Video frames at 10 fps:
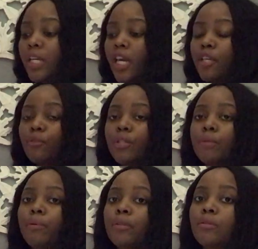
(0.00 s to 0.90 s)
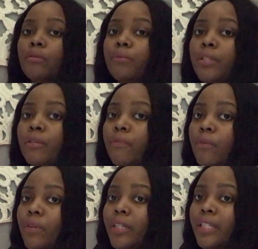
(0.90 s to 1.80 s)
and you need a personal reading
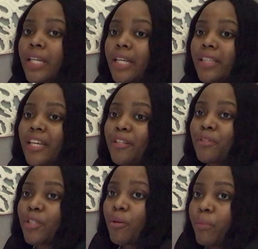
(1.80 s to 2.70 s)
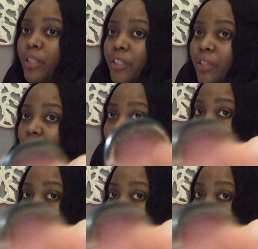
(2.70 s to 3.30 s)
for it. Thank you so much to all